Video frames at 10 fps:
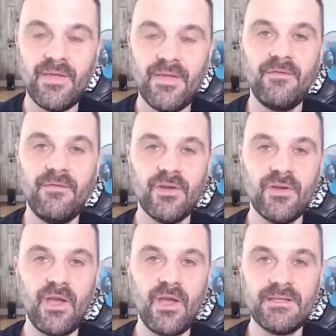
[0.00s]
think if you're
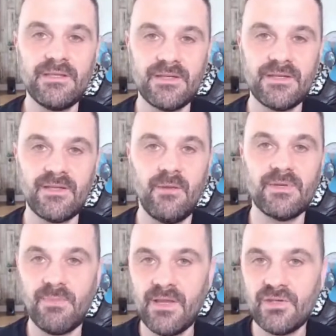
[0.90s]
going to go into this type
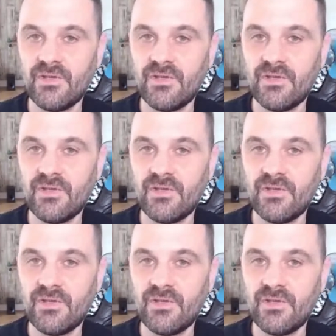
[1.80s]
of space,